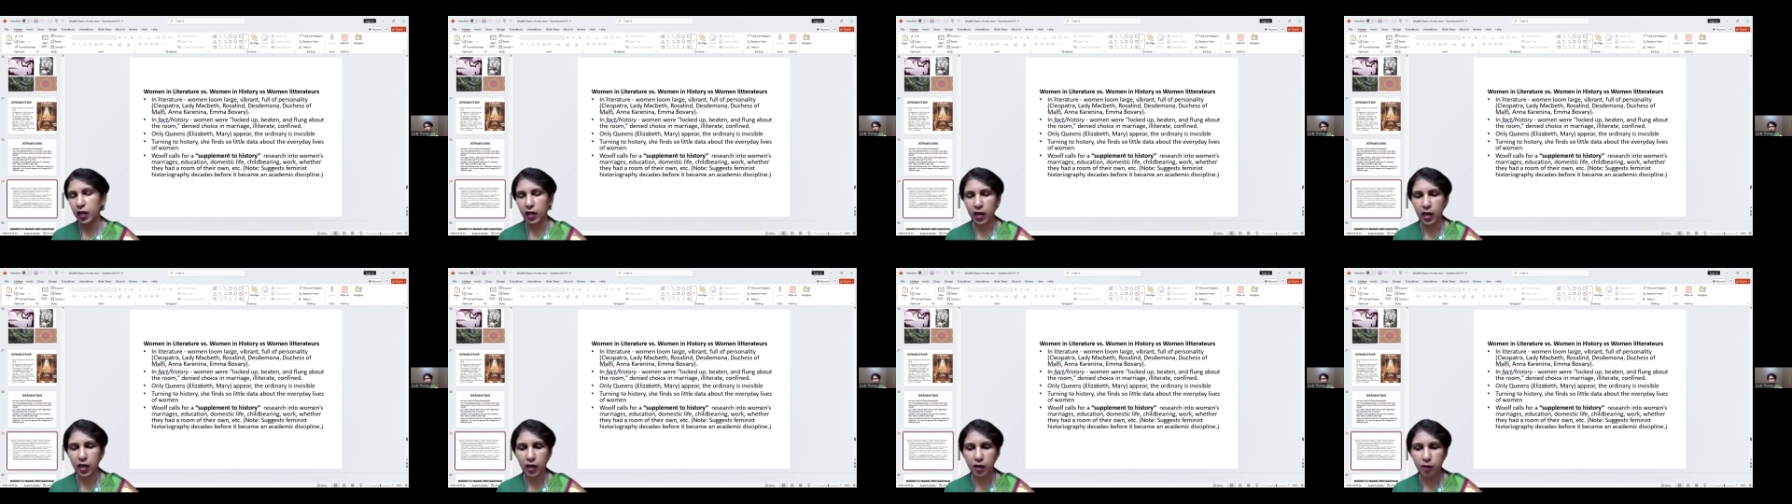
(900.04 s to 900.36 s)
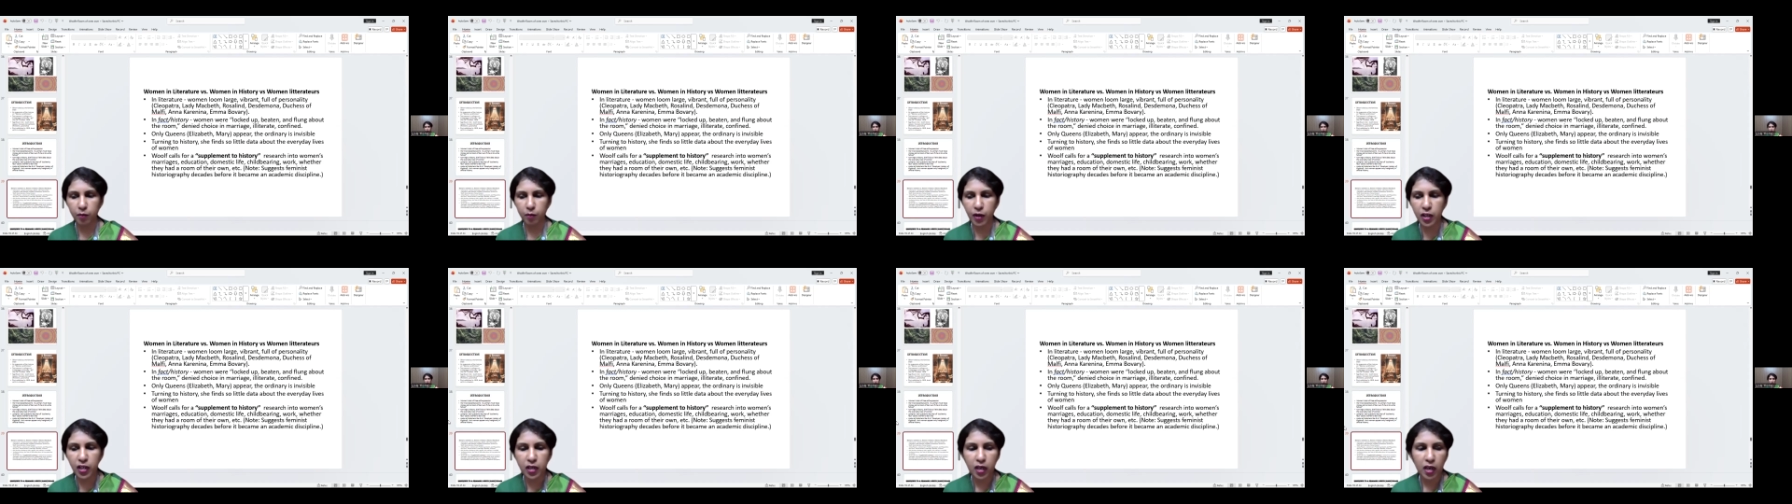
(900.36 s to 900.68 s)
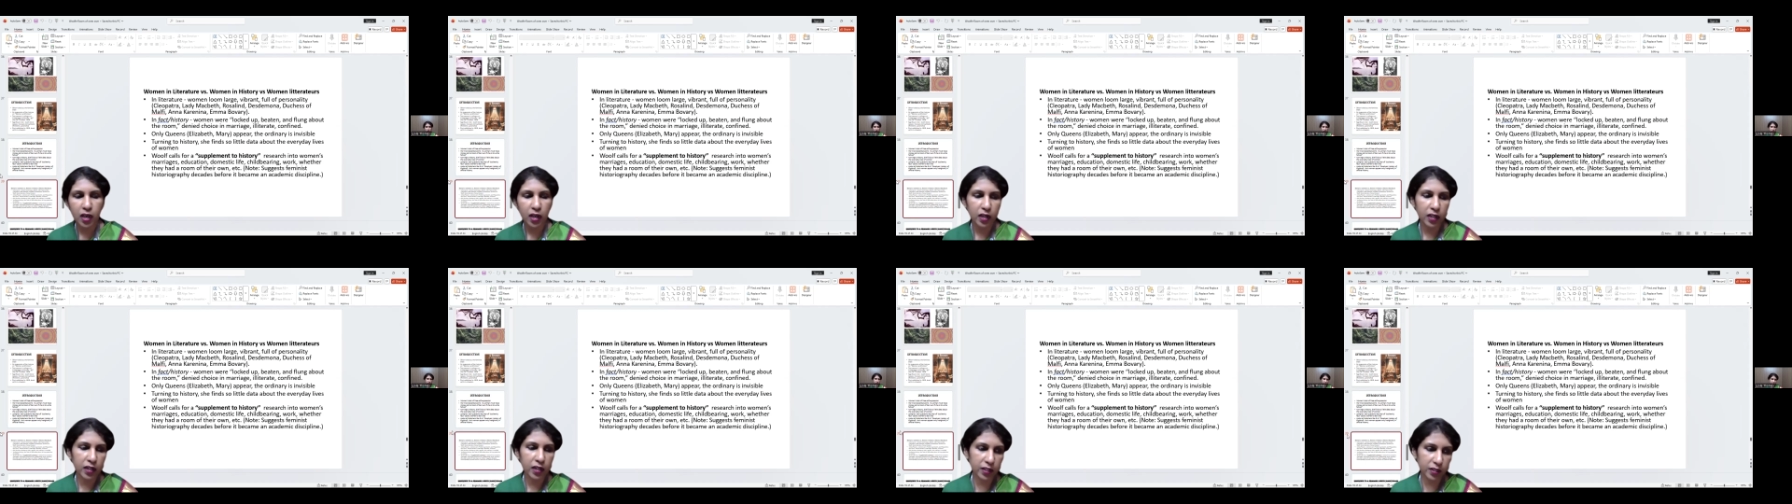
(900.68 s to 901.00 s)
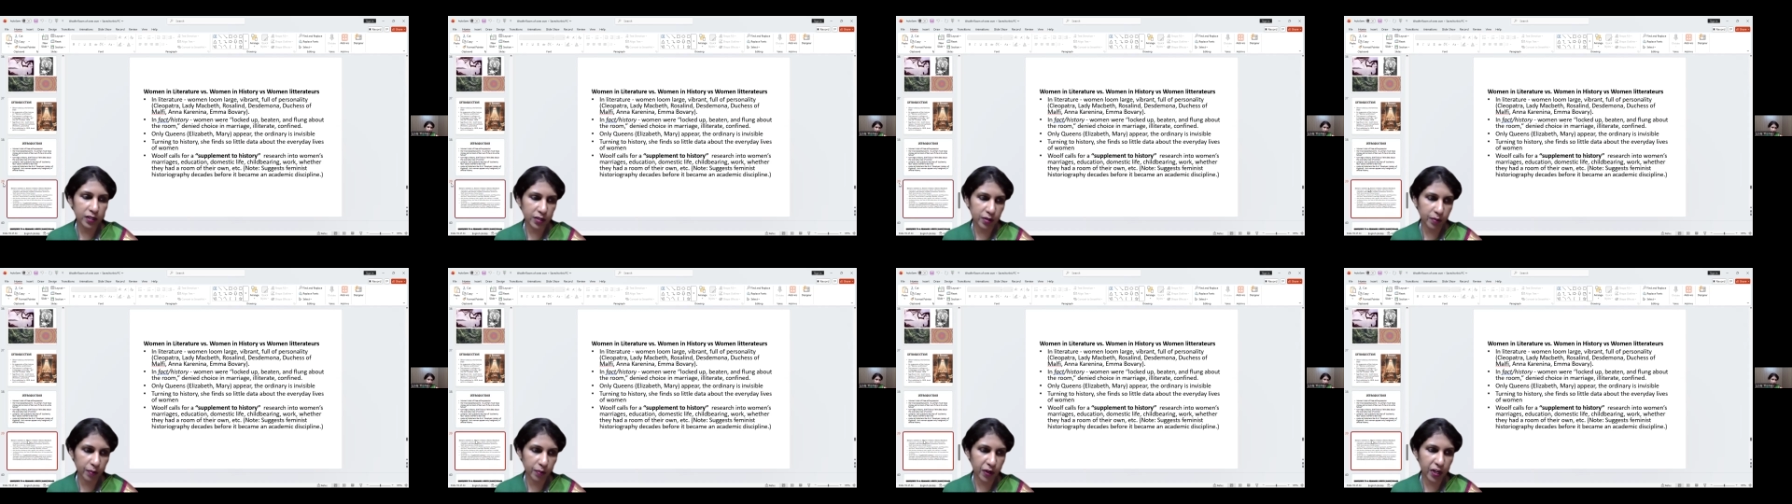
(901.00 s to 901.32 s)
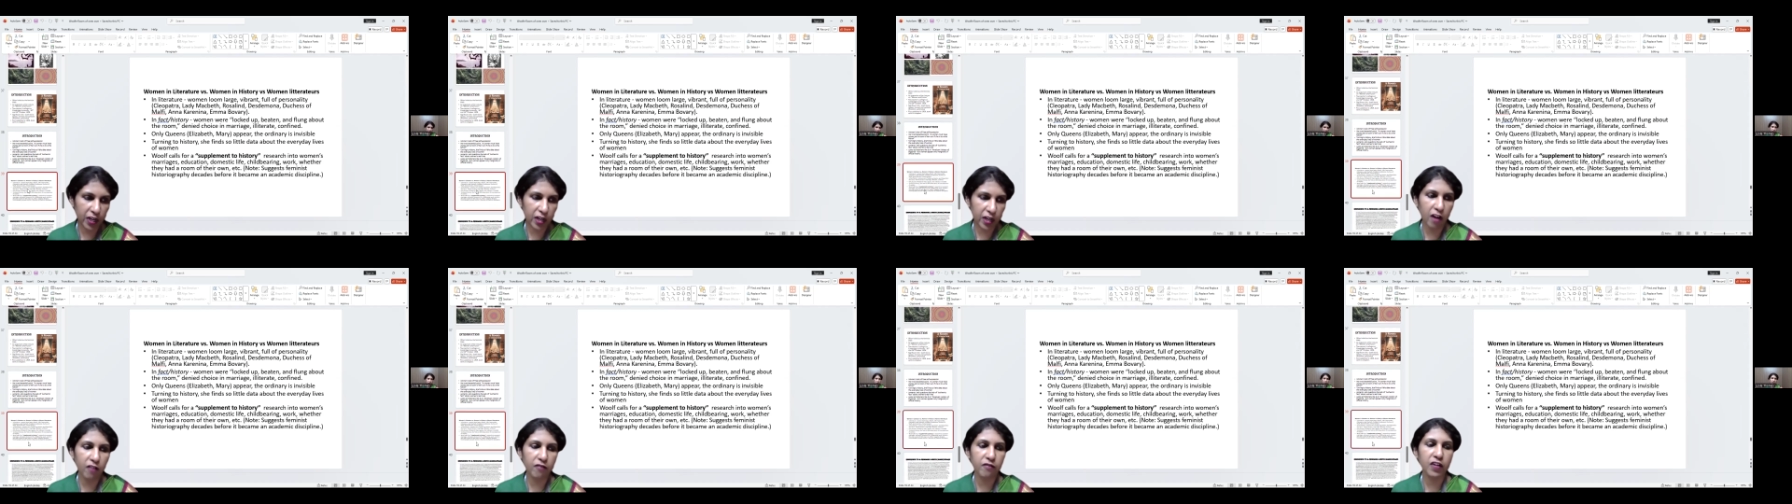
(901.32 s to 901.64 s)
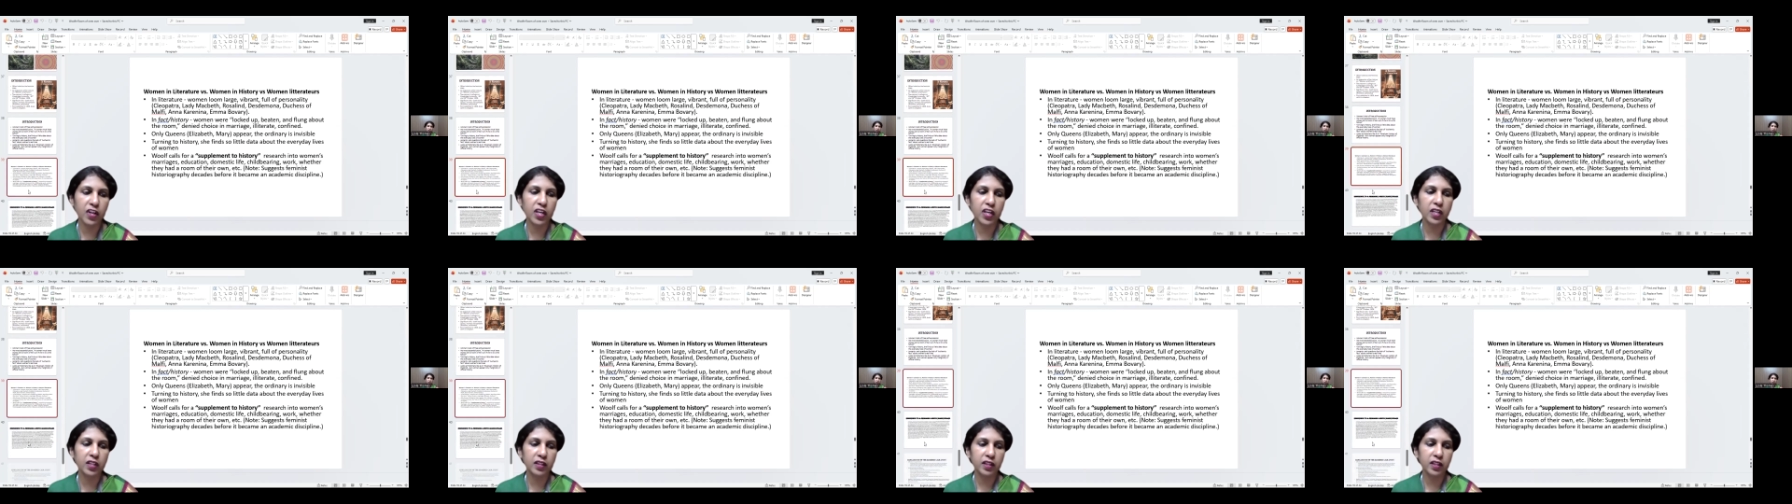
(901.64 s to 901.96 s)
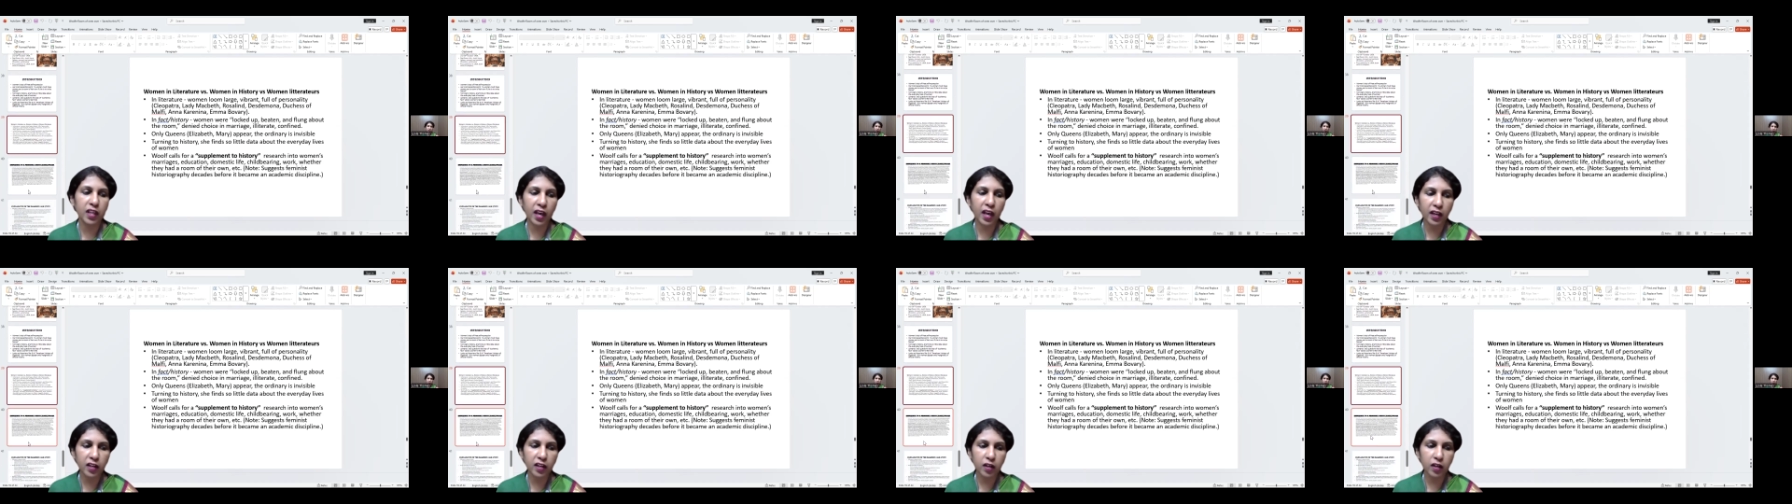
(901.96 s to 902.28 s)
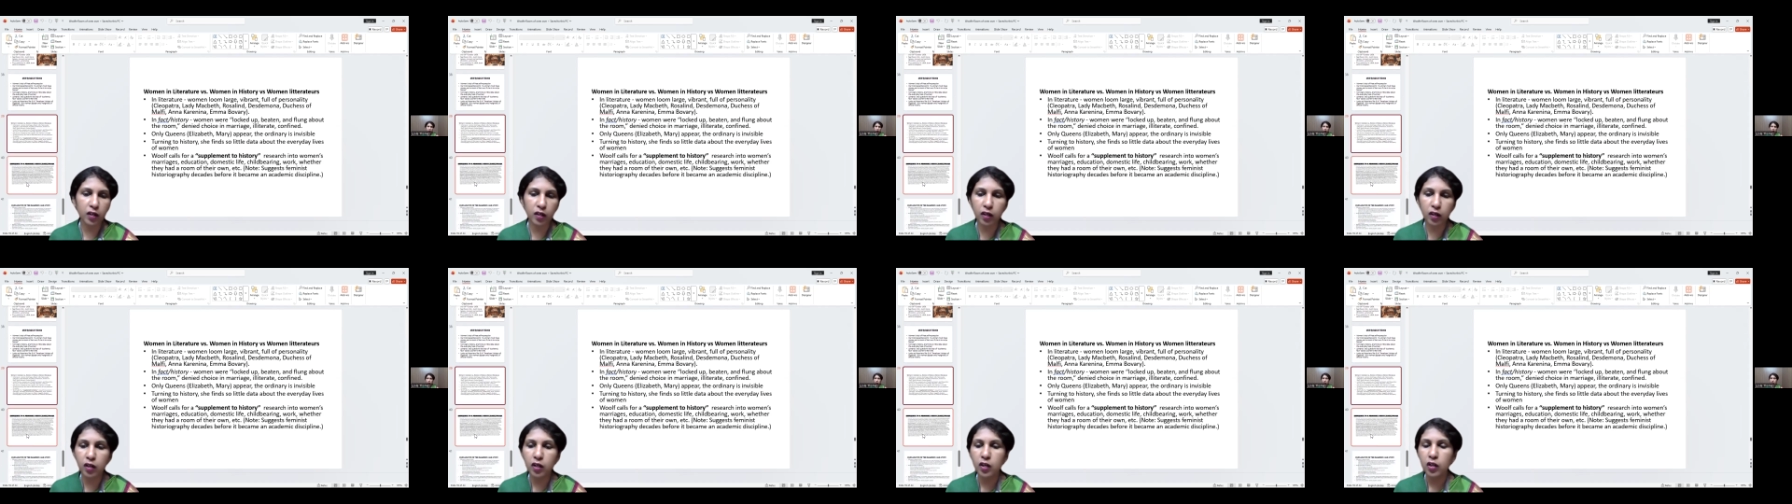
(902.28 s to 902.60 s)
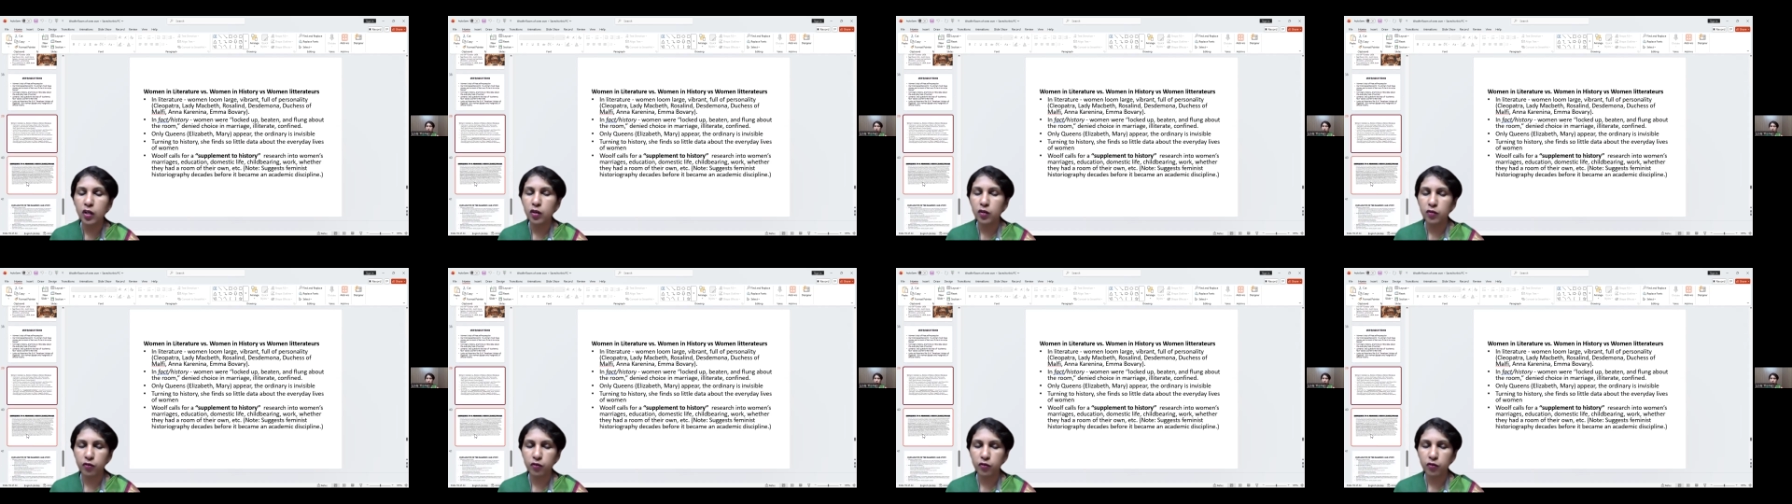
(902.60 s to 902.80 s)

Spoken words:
academic discipline, and we can thank her